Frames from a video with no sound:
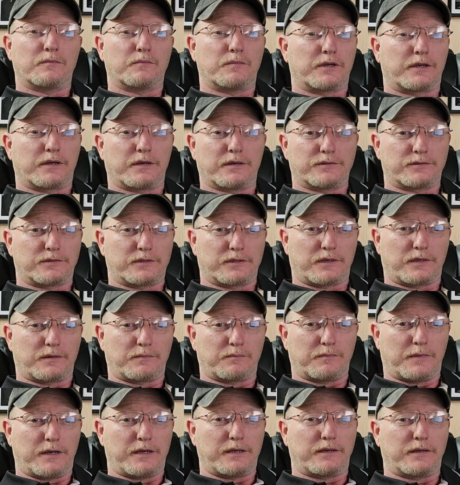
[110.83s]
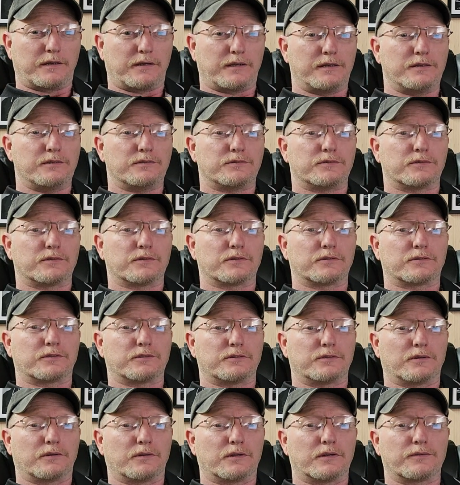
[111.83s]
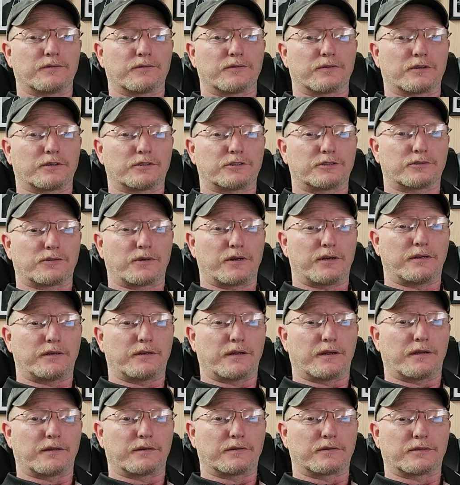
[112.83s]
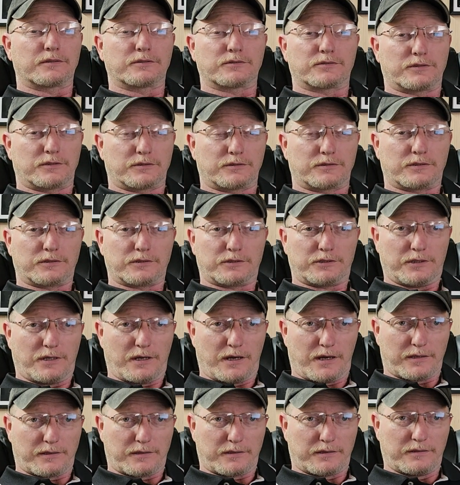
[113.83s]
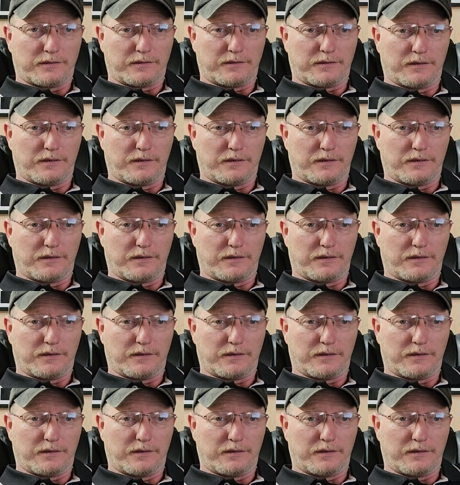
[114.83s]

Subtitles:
because it can make it easier to deliver a straight and consistent shot.